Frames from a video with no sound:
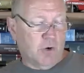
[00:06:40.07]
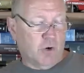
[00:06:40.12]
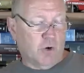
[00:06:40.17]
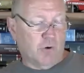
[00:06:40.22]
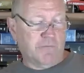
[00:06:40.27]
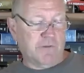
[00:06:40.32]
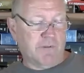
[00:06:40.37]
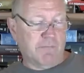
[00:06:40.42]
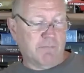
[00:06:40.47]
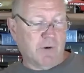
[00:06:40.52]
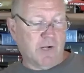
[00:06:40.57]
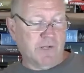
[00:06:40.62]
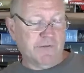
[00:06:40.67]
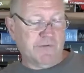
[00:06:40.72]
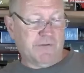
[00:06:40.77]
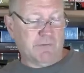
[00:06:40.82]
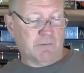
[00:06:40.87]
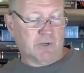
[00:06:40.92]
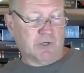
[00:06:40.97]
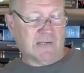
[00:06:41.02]
Over the
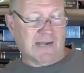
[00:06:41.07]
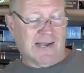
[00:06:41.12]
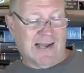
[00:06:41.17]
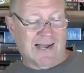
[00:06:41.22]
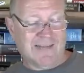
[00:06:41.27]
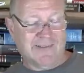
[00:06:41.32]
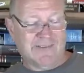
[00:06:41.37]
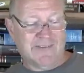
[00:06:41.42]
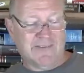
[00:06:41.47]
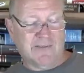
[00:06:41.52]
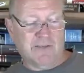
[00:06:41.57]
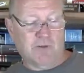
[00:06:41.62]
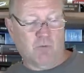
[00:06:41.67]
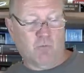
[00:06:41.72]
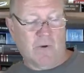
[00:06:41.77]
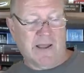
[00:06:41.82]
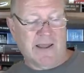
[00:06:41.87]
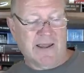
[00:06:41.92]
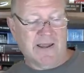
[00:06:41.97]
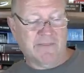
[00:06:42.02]
months, they were constantly
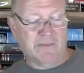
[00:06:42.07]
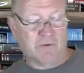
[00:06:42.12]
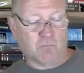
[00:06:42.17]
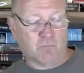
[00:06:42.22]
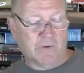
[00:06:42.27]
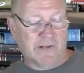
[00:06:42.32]
weighing the